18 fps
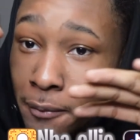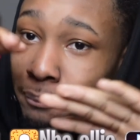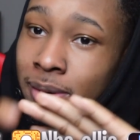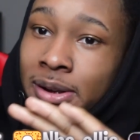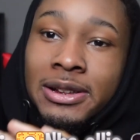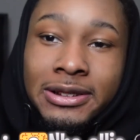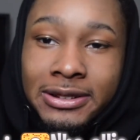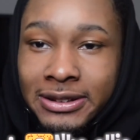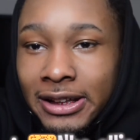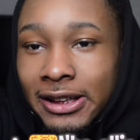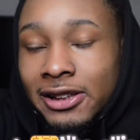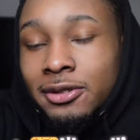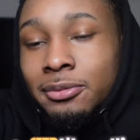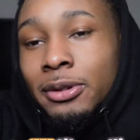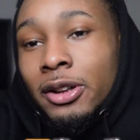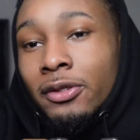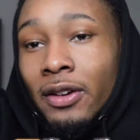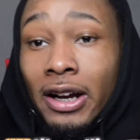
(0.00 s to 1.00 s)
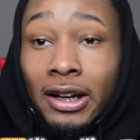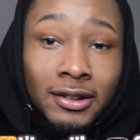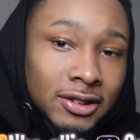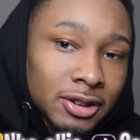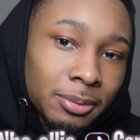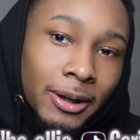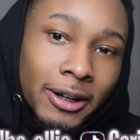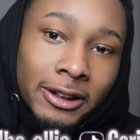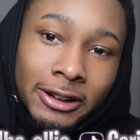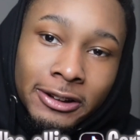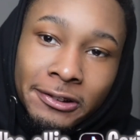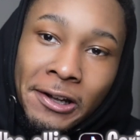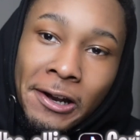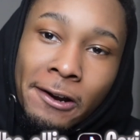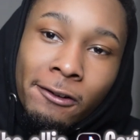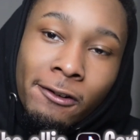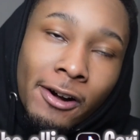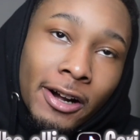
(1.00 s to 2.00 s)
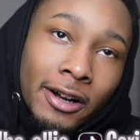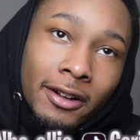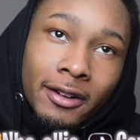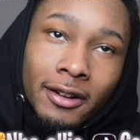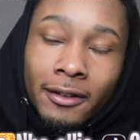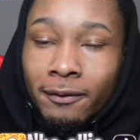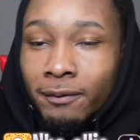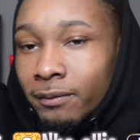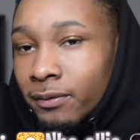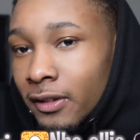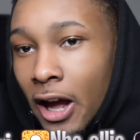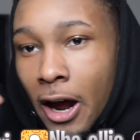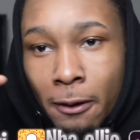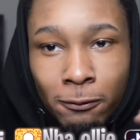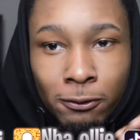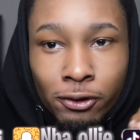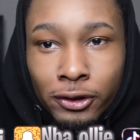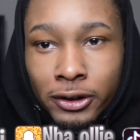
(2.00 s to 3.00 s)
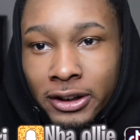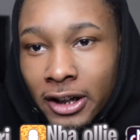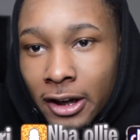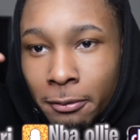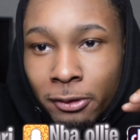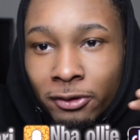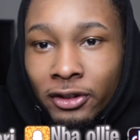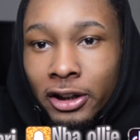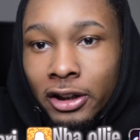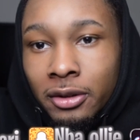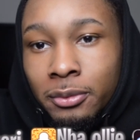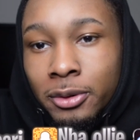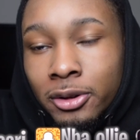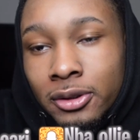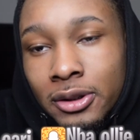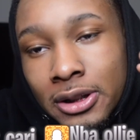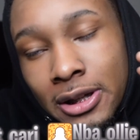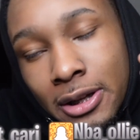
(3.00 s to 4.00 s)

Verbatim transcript: Please text me if I ain't explaining anything right. I'm free. I'm available.